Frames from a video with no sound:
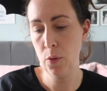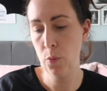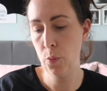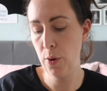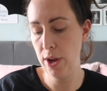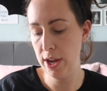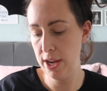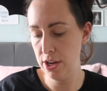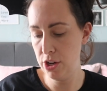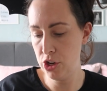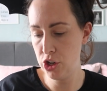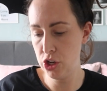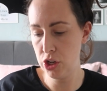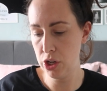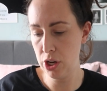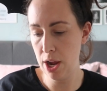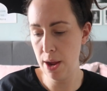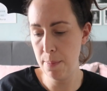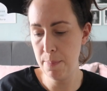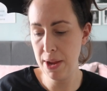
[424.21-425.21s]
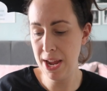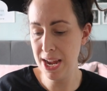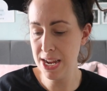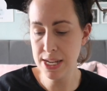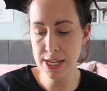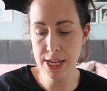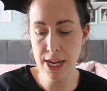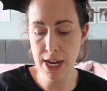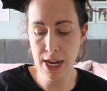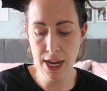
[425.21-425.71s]
which I'm
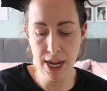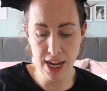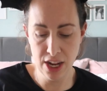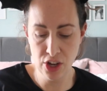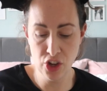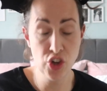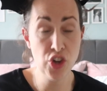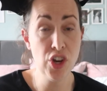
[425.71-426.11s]
guessing is